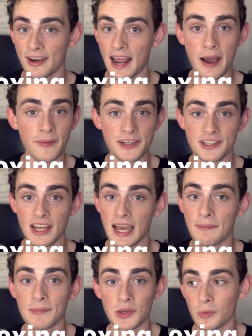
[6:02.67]
on how much
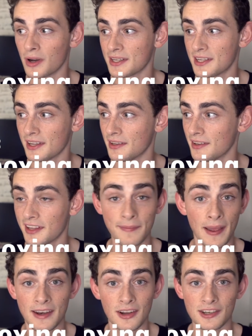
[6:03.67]
time you want to
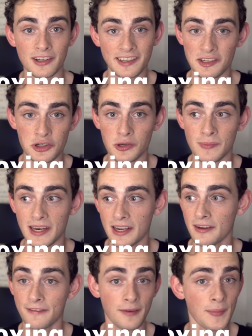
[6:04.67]
spend on your social
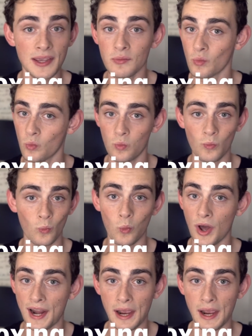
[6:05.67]
media, for me, one